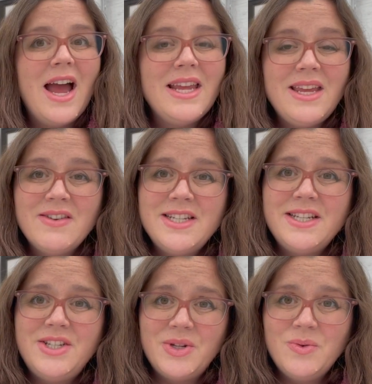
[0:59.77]
I even
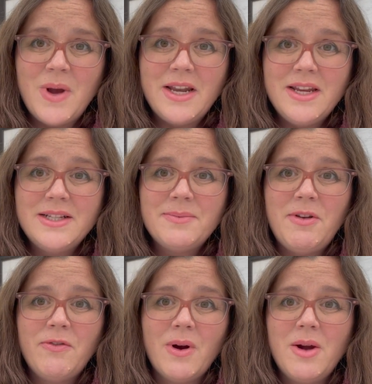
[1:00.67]
did 2 weddings
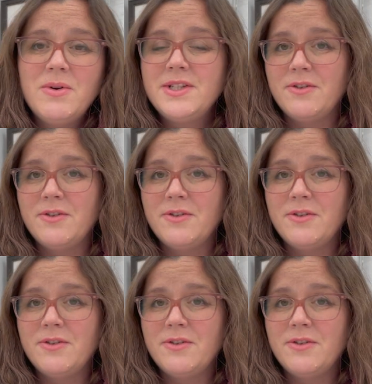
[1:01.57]
before I was